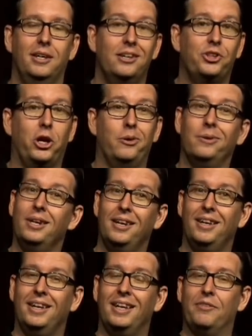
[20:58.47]
So
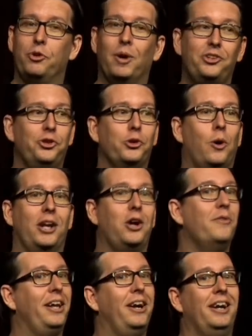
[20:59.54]
if you want to, go on over
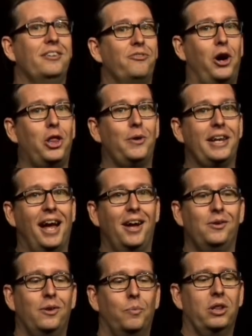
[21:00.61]
there and follow it now. Would